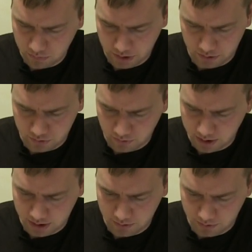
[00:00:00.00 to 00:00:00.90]
There's
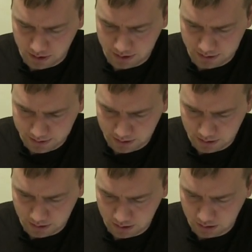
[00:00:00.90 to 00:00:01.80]
really, really
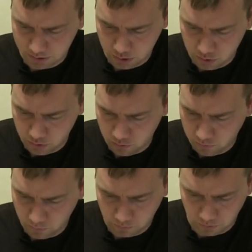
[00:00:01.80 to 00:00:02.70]
little
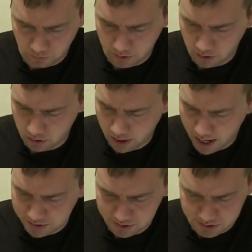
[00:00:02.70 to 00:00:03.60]
new for their
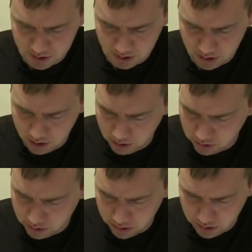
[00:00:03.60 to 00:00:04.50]
access to
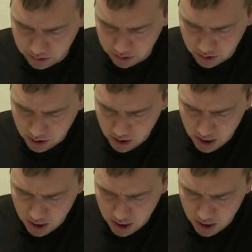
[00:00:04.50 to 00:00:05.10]
gear,